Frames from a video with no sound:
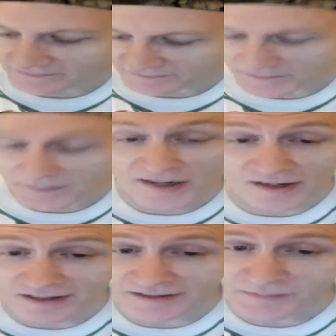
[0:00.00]

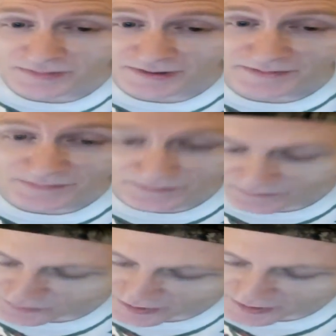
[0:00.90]
America is a pretty
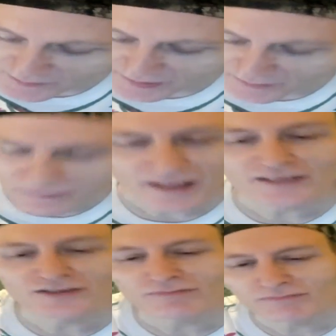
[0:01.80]
big
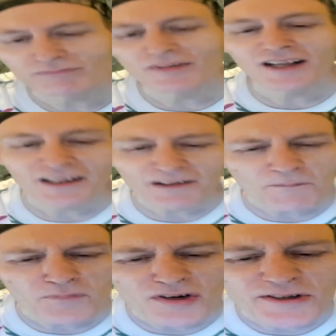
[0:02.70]
place.
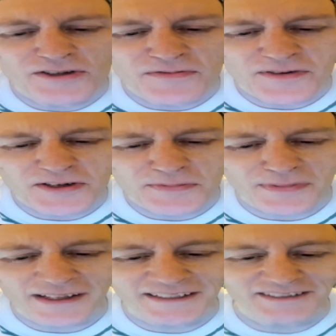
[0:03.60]
Pretty diverse
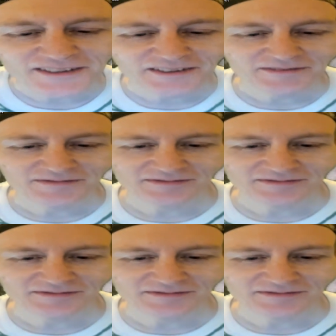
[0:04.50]
place.